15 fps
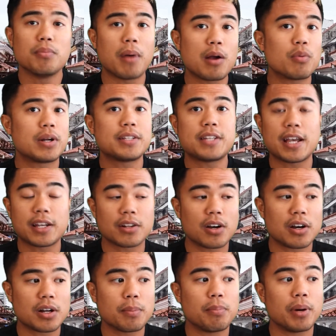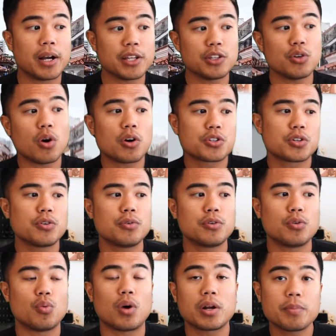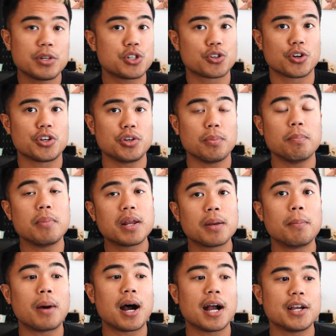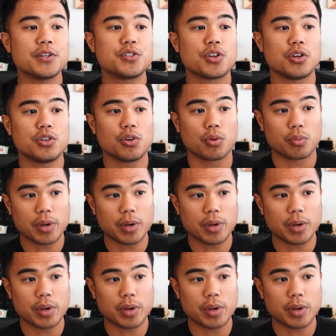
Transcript: you might want to take it on, but you also want to be sure you minimize your